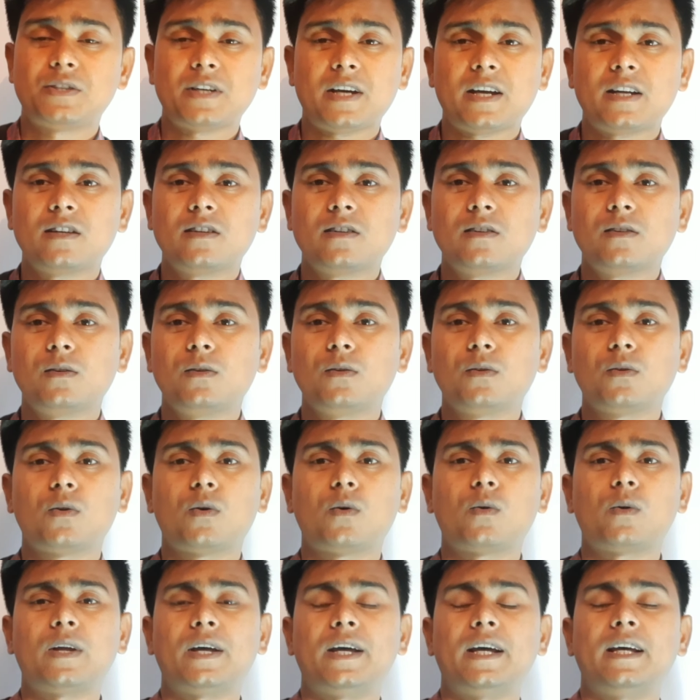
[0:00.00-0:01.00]
channel
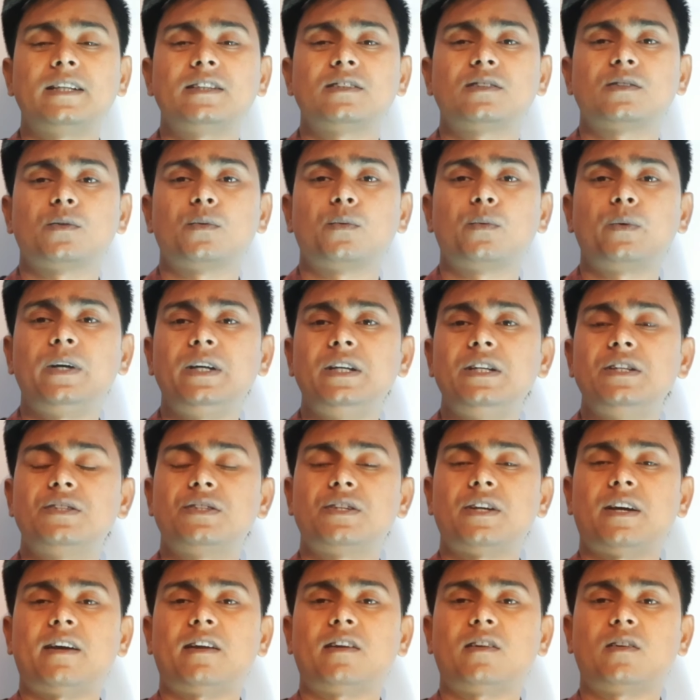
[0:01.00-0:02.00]
known as
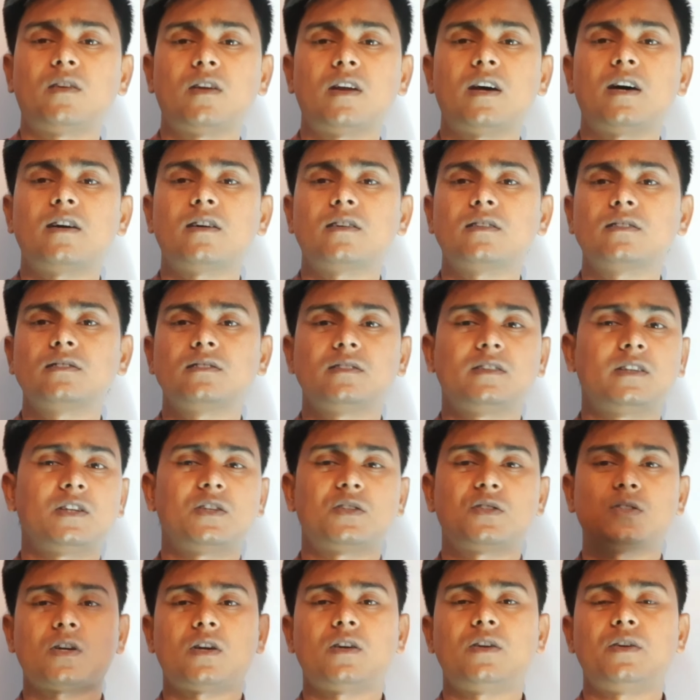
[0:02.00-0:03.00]
Reach and Learn the
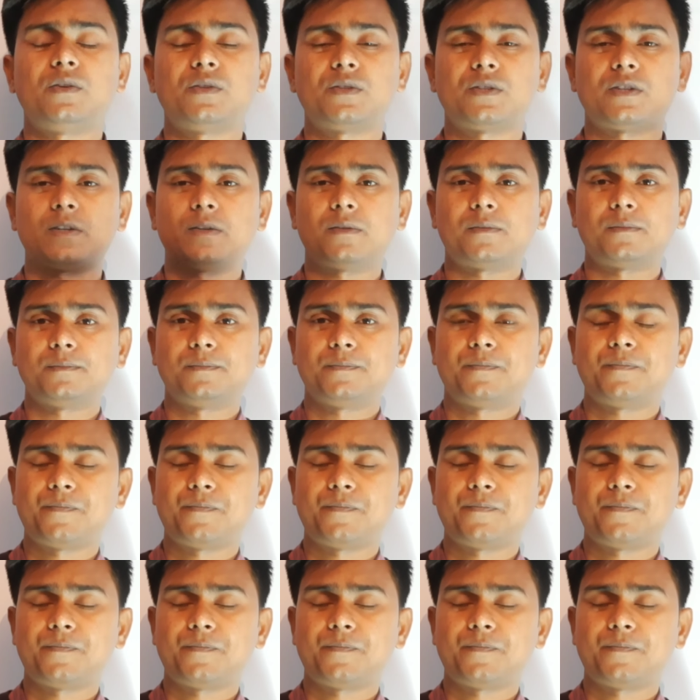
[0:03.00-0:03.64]
Solution.